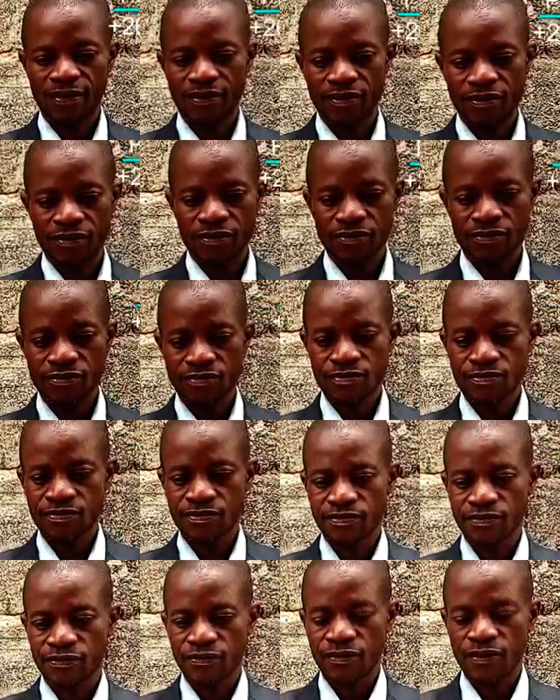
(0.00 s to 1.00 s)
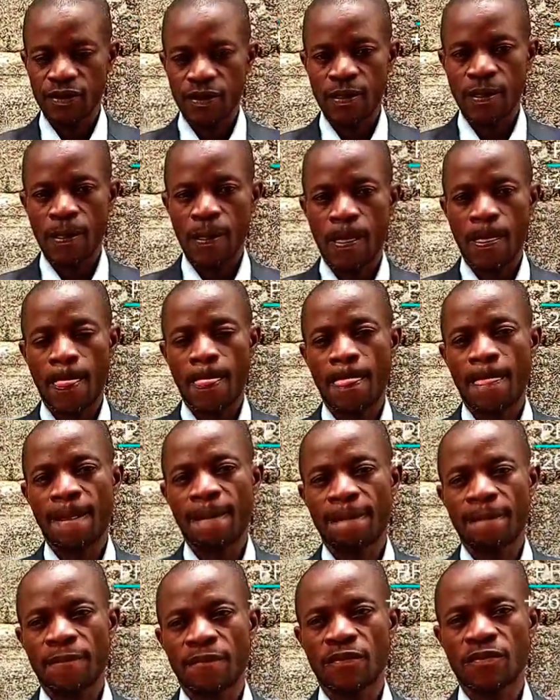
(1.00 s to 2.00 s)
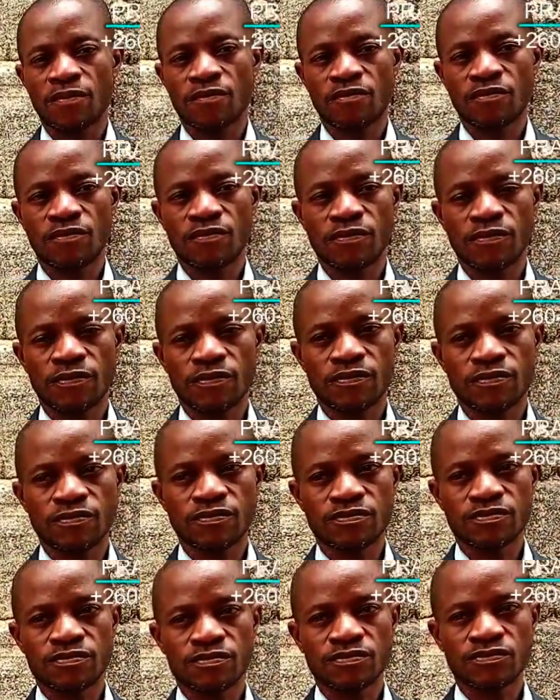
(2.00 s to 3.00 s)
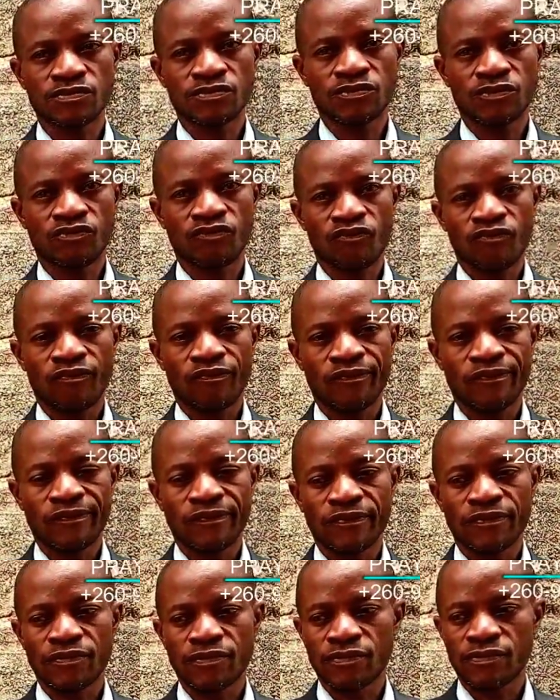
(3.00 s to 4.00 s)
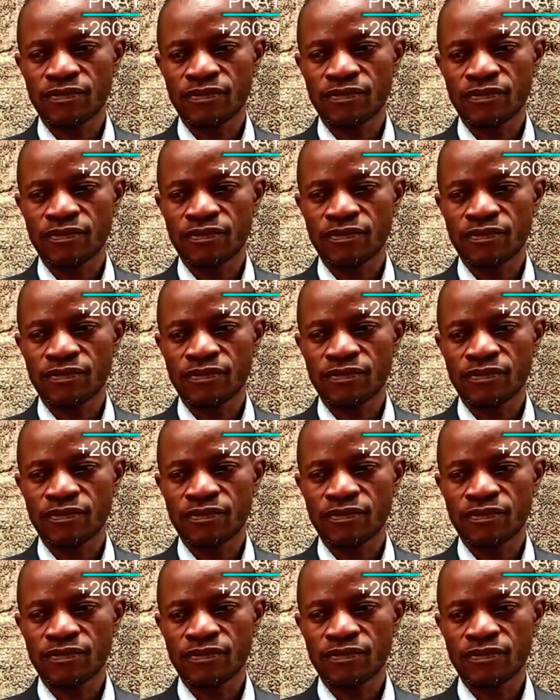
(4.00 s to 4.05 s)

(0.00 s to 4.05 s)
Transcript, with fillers: power. Testimony confirmations. Can you kindly